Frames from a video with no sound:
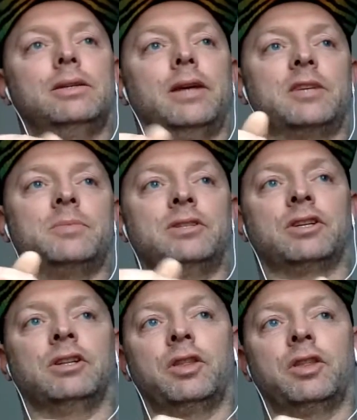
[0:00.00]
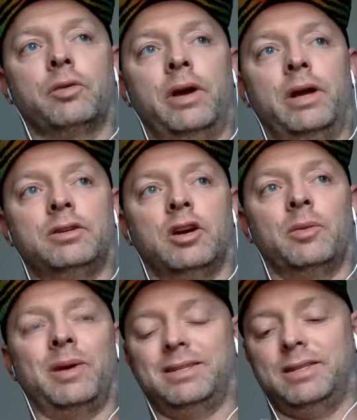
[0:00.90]
Text message click-through rates are at
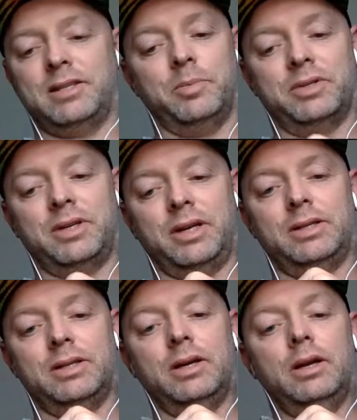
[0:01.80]
about 60%.